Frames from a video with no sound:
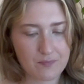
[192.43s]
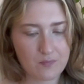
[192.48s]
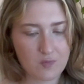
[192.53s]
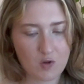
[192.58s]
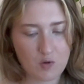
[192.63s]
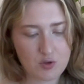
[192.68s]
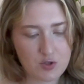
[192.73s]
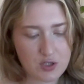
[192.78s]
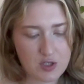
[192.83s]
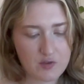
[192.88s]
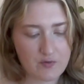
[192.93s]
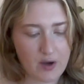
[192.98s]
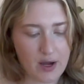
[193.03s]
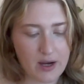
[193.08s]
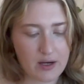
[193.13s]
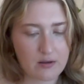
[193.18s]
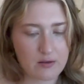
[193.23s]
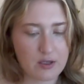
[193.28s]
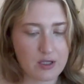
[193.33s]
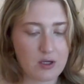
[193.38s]
Which is
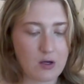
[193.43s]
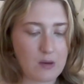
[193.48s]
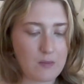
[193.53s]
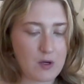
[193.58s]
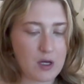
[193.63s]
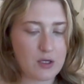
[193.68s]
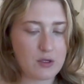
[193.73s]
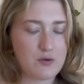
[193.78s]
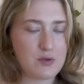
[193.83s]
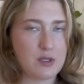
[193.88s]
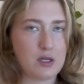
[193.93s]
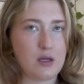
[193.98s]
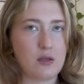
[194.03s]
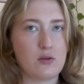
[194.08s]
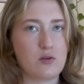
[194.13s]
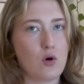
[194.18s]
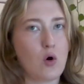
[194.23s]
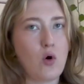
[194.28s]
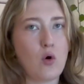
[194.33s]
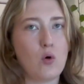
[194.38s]
fine. You know, I'm not using
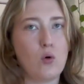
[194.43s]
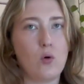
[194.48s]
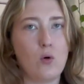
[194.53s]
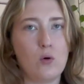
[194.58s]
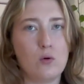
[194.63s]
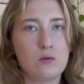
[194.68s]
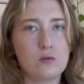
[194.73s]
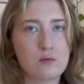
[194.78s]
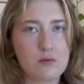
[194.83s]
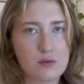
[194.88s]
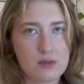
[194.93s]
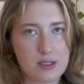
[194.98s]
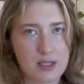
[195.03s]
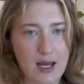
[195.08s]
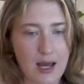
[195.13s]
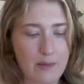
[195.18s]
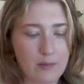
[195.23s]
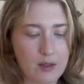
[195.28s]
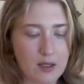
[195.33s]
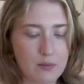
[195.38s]
the whole
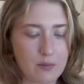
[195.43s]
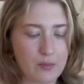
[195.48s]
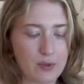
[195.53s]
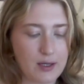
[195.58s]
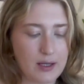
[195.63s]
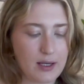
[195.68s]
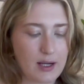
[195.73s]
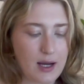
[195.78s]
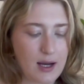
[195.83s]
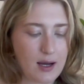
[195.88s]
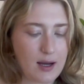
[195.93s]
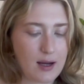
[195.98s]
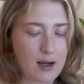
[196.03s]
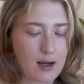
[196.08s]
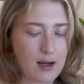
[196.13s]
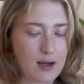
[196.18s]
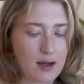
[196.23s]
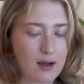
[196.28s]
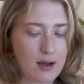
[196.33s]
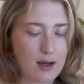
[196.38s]
tablet, but
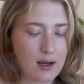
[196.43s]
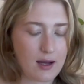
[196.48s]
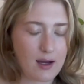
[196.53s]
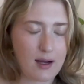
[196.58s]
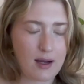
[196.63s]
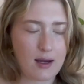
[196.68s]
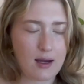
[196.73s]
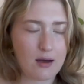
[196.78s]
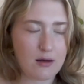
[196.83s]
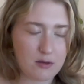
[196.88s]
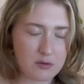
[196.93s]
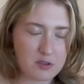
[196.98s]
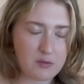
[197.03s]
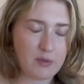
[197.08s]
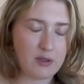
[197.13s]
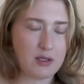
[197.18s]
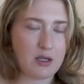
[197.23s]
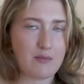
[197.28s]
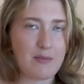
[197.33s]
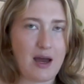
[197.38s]

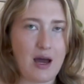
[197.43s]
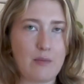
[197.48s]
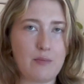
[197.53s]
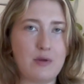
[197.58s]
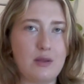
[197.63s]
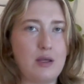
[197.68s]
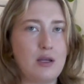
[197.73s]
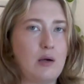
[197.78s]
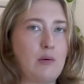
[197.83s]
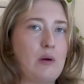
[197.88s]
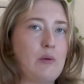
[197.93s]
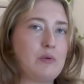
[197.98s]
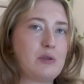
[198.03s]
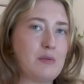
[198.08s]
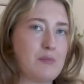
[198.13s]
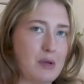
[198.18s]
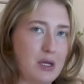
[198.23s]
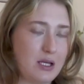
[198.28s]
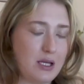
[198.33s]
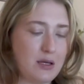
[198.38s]
ultimately I'm happy that I went with the
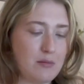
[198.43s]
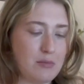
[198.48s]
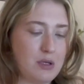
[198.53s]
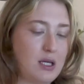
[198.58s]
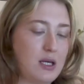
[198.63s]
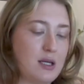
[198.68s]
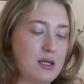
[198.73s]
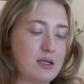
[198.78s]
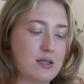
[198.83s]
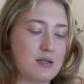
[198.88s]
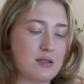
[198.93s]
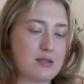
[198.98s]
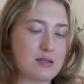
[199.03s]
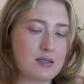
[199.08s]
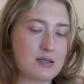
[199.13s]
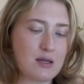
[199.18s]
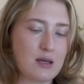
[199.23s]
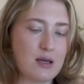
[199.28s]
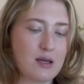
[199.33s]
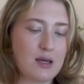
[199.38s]
medium
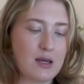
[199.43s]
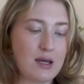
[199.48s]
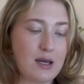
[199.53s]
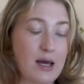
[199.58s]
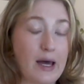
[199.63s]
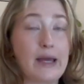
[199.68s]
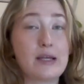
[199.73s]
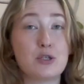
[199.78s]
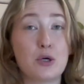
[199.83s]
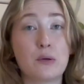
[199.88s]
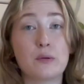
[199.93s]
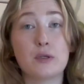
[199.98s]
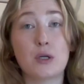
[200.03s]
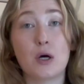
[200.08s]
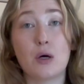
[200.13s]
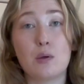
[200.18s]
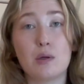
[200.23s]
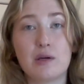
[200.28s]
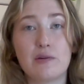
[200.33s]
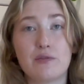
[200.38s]
because I don't
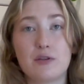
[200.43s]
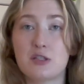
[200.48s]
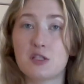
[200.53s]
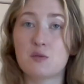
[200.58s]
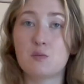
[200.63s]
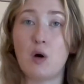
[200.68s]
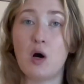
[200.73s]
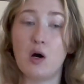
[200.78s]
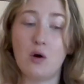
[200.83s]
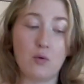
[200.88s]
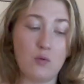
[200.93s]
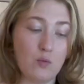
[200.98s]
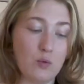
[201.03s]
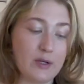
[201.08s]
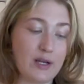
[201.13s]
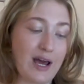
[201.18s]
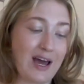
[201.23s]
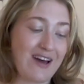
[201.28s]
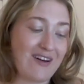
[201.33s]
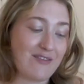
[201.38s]
know if the small would
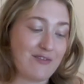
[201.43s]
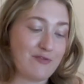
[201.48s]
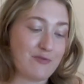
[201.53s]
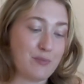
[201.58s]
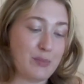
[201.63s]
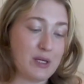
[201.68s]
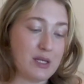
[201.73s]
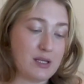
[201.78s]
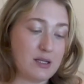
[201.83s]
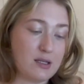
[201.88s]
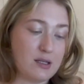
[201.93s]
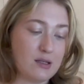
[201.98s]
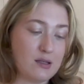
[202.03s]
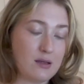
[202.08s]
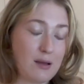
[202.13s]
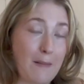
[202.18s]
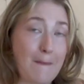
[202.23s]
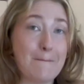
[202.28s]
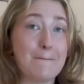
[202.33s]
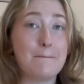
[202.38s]
have been
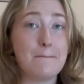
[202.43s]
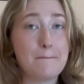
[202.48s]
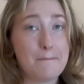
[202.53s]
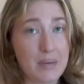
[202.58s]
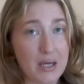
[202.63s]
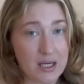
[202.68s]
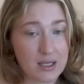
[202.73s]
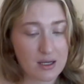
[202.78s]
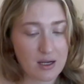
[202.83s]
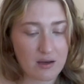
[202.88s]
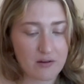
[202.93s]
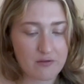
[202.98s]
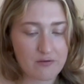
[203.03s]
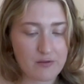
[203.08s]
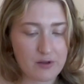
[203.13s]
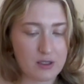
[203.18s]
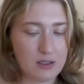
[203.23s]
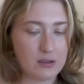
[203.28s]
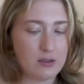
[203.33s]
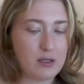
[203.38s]
big enough.
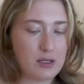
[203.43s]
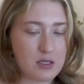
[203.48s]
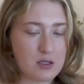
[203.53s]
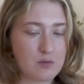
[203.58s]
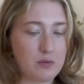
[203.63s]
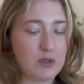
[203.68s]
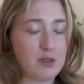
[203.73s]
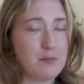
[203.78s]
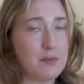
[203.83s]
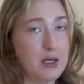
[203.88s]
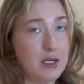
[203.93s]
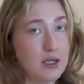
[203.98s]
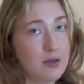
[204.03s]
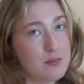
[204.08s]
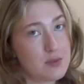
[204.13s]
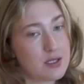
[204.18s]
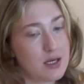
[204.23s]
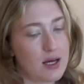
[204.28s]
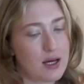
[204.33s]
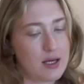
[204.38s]
And at least with the medium
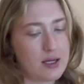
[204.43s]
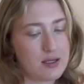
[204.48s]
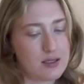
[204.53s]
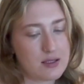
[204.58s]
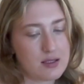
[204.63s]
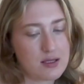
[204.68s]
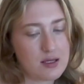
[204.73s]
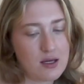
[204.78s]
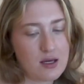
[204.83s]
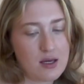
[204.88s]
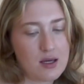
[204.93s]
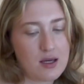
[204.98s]
size,